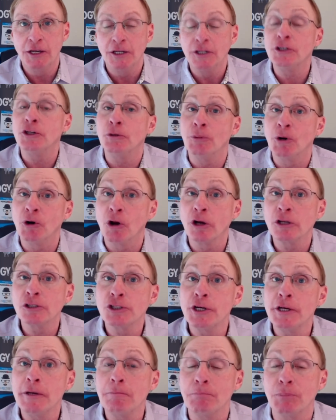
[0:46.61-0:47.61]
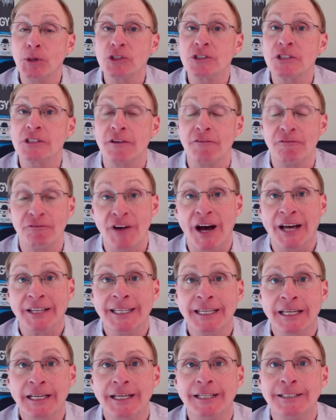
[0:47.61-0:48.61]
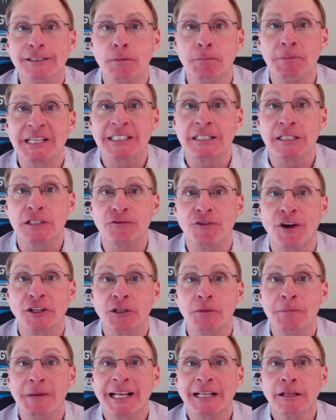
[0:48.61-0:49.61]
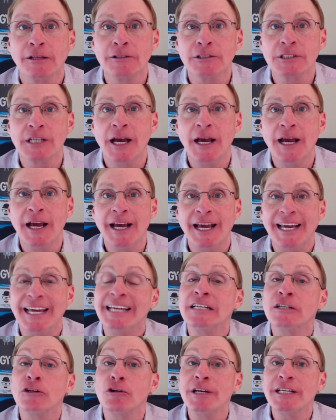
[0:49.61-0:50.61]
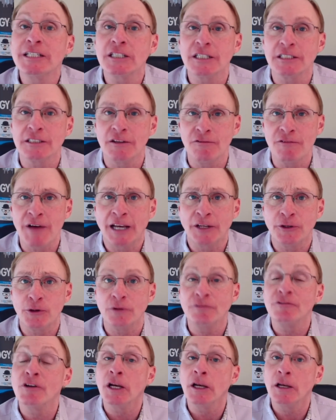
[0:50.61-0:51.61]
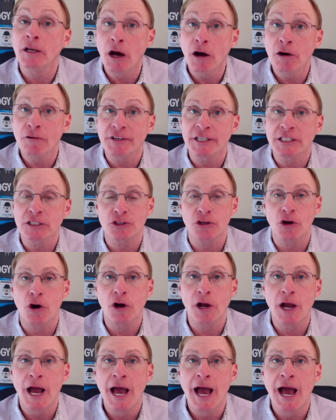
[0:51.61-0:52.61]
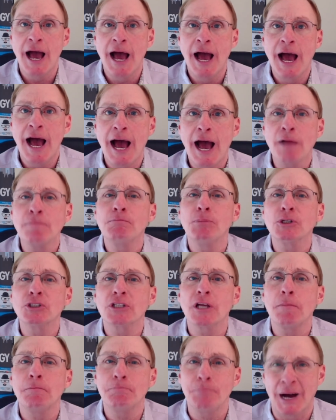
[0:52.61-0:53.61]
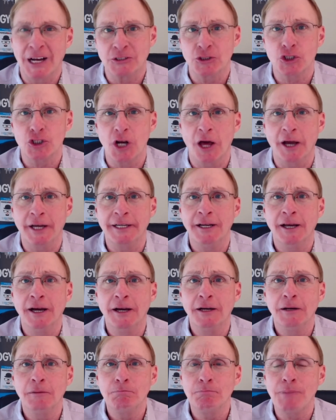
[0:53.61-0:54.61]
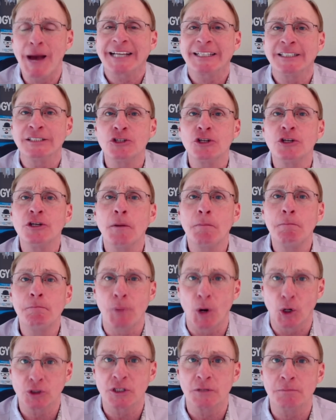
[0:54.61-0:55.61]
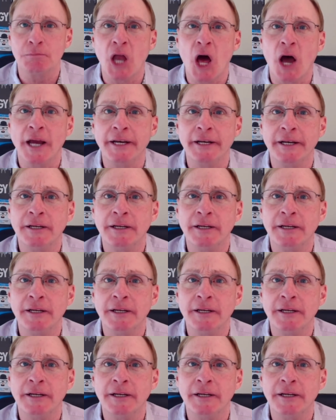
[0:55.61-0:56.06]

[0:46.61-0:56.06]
Humourology puts the fun into business fundamentals, increases the value of your laughing stock, and puts a punchline back into your bottom line.